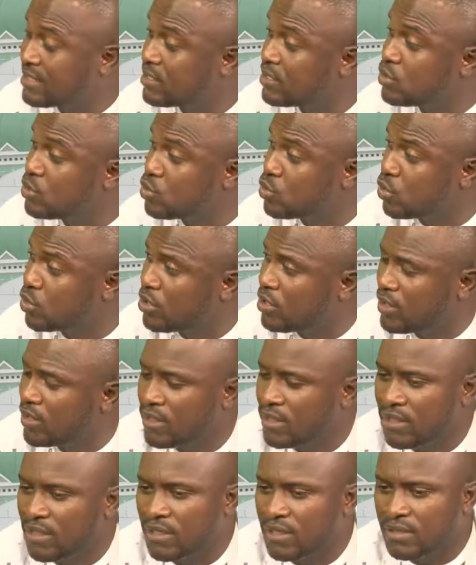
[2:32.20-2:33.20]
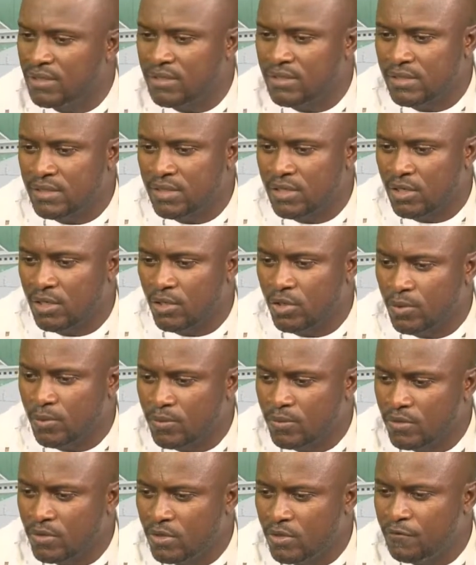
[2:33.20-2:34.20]
Ntuk is
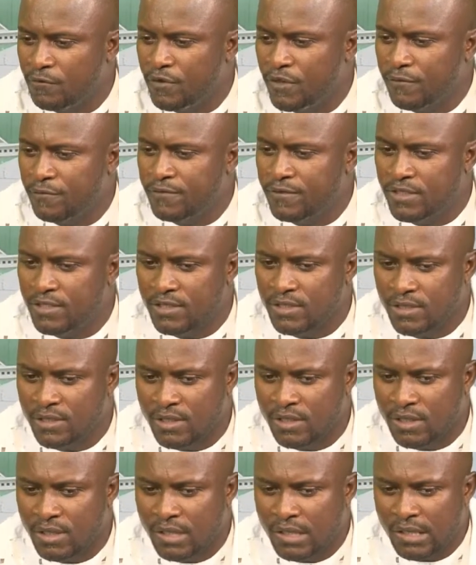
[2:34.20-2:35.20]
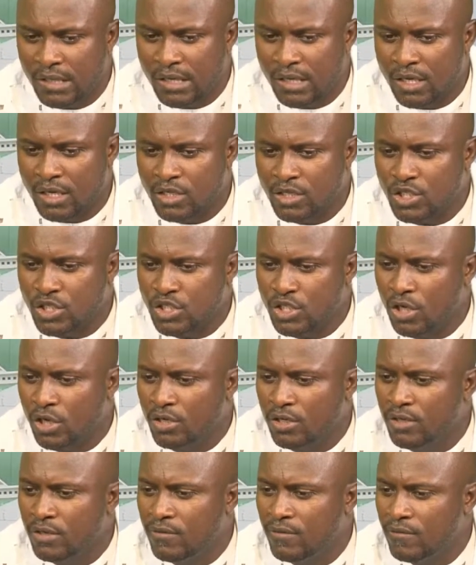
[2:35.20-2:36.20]
the fifth
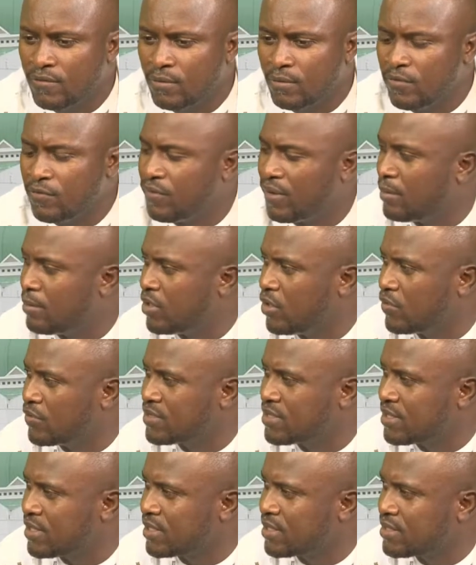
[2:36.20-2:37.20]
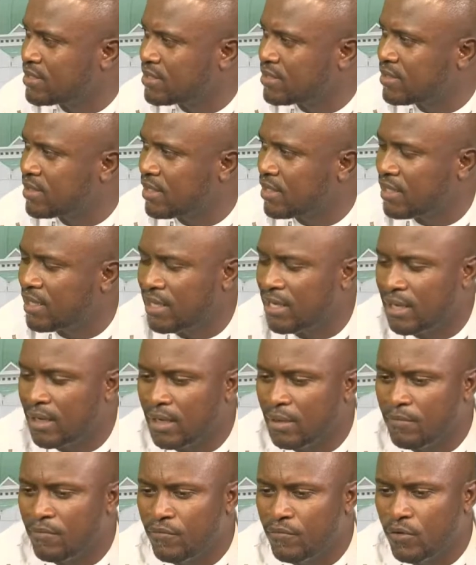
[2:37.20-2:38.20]
son. I'm a family of 6.
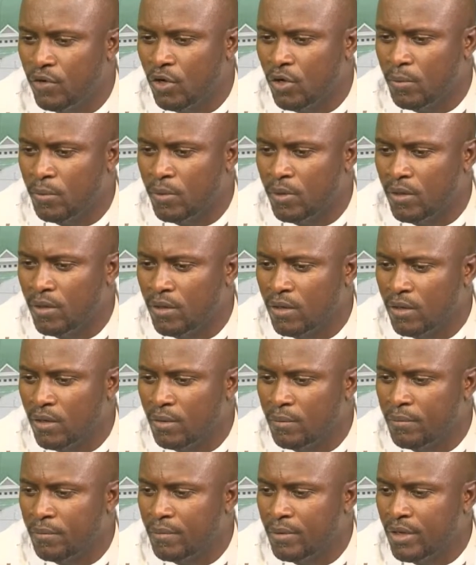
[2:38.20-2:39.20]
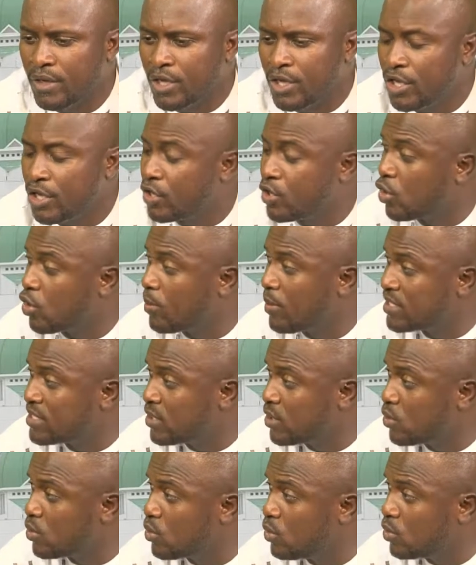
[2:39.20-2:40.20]
I'm from Ikot Abasi
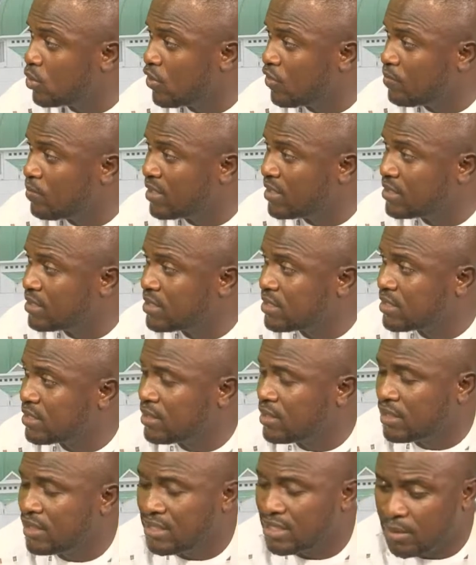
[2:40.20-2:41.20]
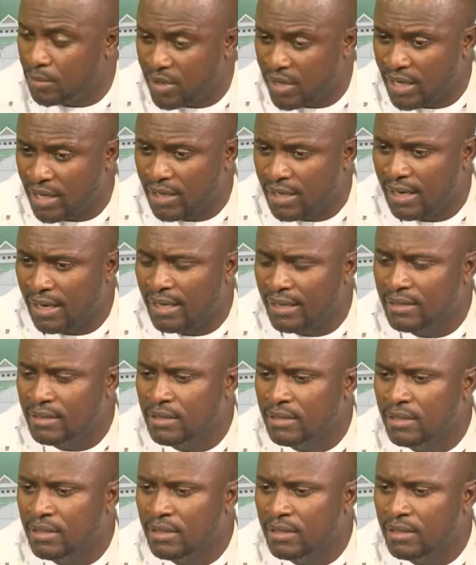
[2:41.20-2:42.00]
local government, Idemeya clan.